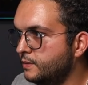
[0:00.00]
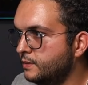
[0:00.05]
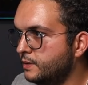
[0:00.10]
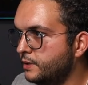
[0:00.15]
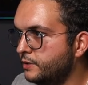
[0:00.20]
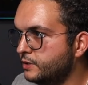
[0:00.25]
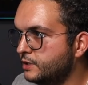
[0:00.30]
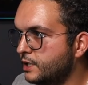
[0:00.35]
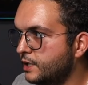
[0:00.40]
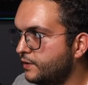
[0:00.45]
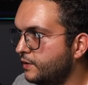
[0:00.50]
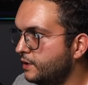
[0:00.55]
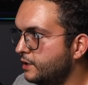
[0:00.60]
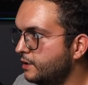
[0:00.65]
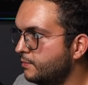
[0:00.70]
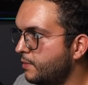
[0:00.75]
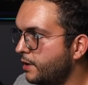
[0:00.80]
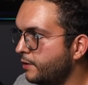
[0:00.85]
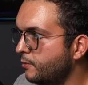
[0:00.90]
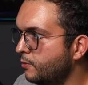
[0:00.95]
There's nothing
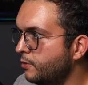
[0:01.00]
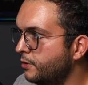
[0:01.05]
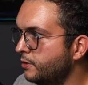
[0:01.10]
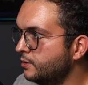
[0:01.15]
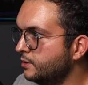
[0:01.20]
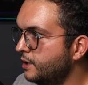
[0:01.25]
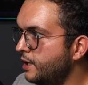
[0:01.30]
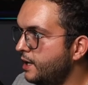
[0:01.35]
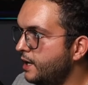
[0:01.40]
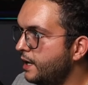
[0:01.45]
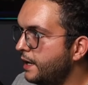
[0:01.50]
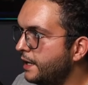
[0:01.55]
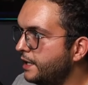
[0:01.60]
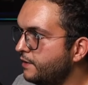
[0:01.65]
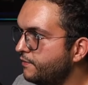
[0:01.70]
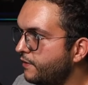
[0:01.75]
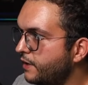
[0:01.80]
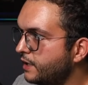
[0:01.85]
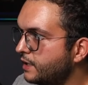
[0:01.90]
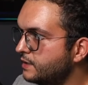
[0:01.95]
in my world. And
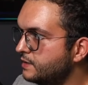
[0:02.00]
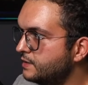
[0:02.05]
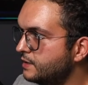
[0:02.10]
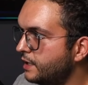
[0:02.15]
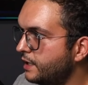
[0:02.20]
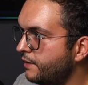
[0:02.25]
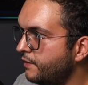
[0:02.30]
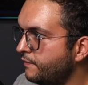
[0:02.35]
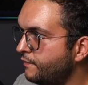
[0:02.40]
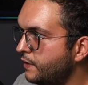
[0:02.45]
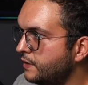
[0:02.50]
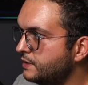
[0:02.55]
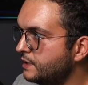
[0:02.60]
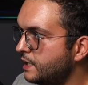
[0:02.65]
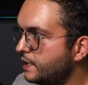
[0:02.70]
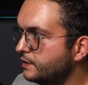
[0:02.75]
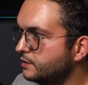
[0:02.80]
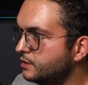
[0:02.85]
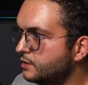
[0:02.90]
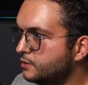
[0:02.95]
if I can, if I
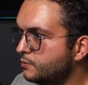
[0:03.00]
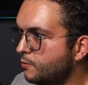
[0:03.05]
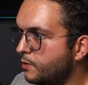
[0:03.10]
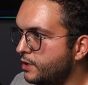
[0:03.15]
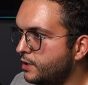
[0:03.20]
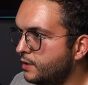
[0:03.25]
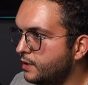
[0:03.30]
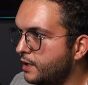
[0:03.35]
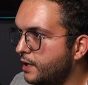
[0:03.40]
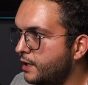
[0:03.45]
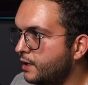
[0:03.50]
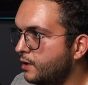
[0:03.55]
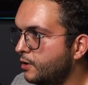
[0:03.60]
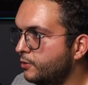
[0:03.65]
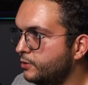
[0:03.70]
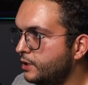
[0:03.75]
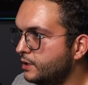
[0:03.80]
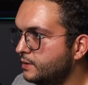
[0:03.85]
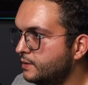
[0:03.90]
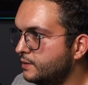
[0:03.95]
select just one and
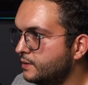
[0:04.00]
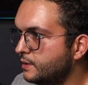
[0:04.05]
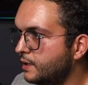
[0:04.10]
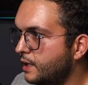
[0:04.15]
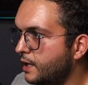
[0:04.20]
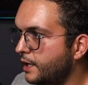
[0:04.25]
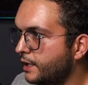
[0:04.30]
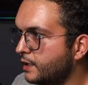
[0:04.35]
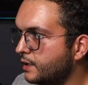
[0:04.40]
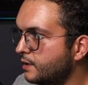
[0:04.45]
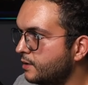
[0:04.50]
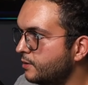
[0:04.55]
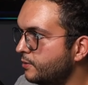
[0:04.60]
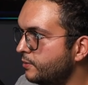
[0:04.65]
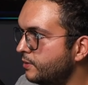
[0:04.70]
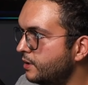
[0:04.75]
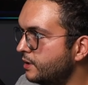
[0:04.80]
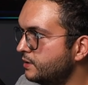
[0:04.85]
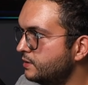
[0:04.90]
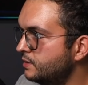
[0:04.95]
load it, I can
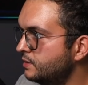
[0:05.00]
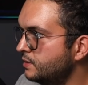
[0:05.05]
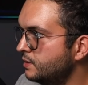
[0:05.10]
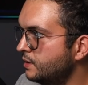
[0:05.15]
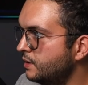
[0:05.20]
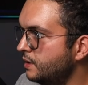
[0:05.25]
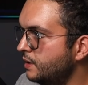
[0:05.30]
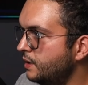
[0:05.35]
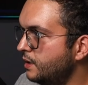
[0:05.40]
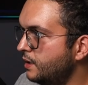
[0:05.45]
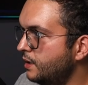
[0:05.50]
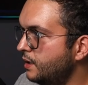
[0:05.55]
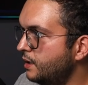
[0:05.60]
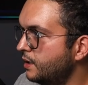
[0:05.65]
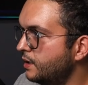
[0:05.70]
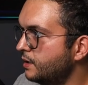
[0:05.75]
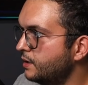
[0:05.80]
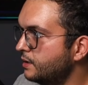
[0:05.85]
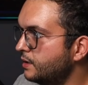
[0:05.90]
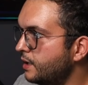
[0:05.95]
load this.
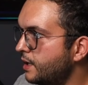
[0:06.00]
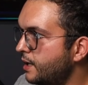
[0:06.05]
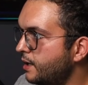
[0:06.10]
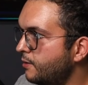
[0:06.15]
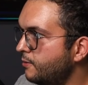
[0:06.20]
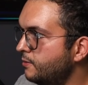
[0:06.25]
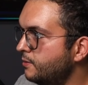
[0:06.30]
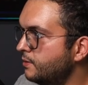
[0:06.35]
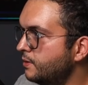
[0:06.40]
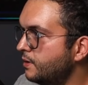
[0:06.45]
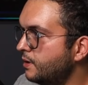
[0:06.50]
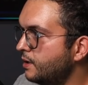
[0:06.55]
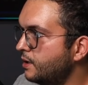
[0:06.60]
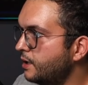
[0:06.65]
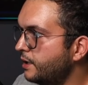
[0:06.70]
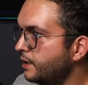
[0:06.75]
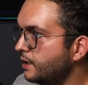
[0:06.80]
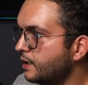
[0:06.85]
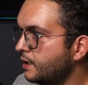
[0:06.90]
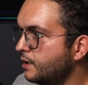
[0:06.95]
Now
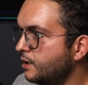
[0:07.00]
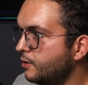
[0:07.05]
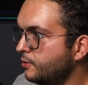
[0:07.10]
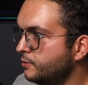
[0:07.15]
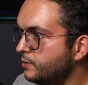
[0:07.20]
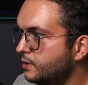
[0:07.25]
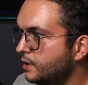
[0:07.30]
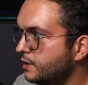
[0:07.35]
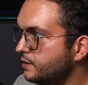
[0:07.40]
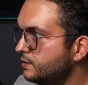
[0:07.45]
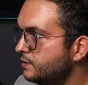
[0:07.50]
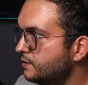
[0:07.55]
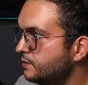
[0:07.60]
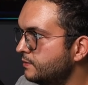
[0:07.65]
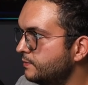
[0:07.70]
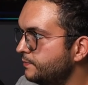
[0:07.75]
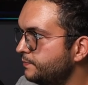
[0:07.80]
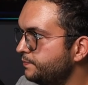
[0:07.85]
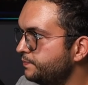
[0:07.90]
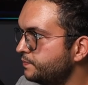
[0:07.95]
I can load this
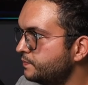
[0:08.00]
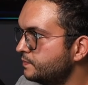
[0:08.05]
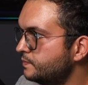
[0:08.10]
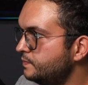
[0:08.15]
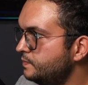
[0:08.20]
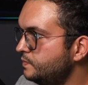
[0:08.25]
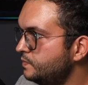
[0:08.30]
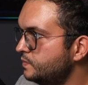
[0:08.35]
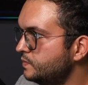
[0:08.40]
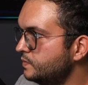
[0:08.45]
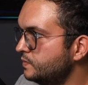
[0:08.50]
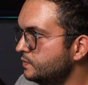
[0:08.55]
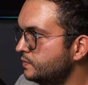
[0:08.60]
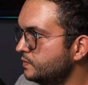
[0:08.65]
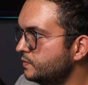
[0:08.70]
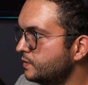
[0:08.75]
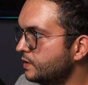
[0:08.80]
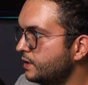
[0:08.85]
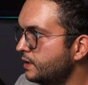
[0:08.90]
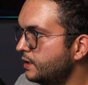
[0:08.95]

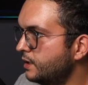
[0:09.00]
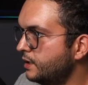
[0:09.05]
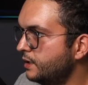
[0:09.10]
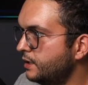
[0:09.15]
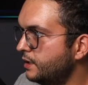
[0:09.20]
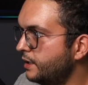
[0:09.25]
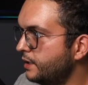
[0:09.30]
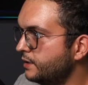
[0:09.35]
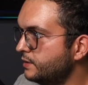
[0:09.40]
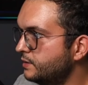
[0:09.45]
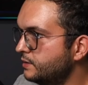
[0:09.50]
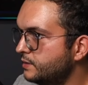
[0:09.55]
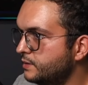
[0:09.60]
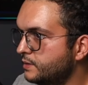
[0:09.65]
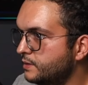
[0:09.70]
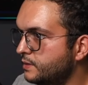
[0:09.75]
and this.